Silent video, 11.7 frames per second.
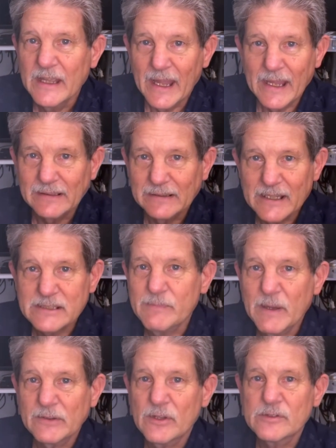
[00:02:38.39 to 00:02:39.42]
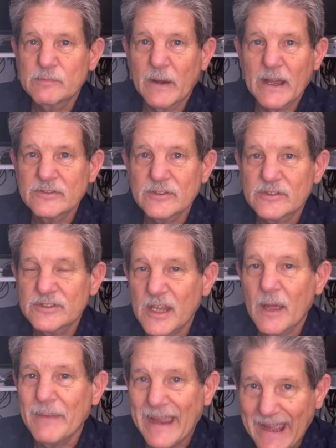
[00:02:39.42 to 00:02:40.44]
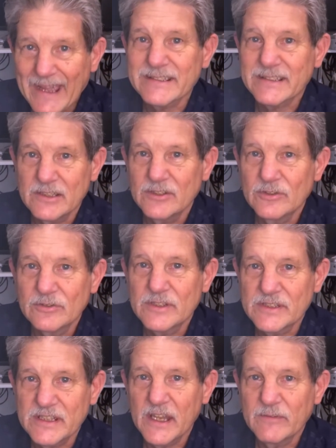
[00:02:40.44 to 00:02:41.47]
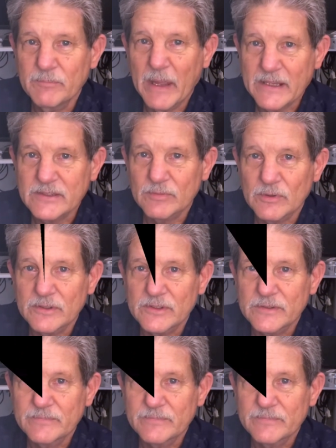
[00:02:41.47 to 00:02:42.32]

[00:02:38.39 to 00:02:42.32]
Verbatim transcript: and let's make those browsers stop asking you to save passwords.